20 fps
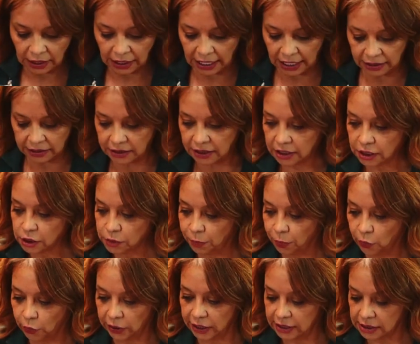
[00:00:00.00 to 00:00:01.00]
At this
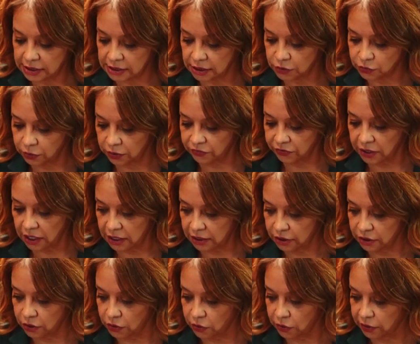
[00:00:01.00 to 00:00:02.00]
point, since we've
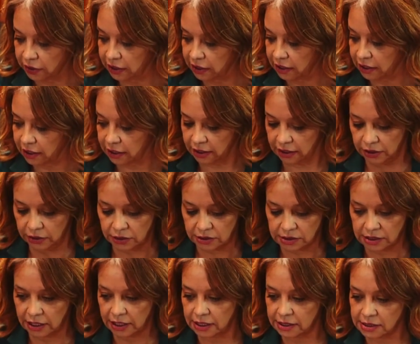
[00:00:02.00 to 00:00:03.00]
got it going and it looks
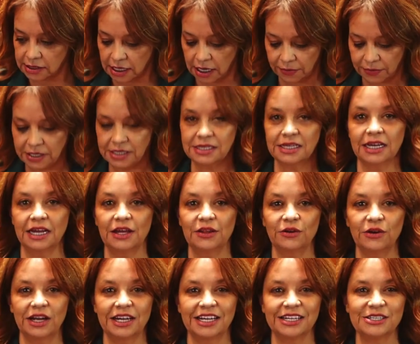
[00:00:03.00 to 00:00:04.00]
like it's coming
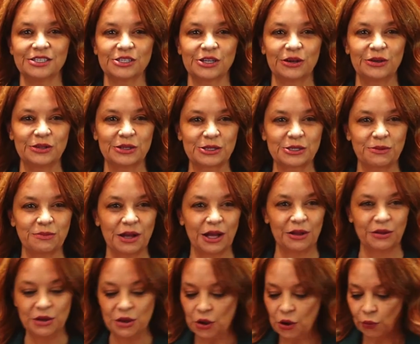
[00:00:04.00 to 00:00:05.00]
together, I can start the smell,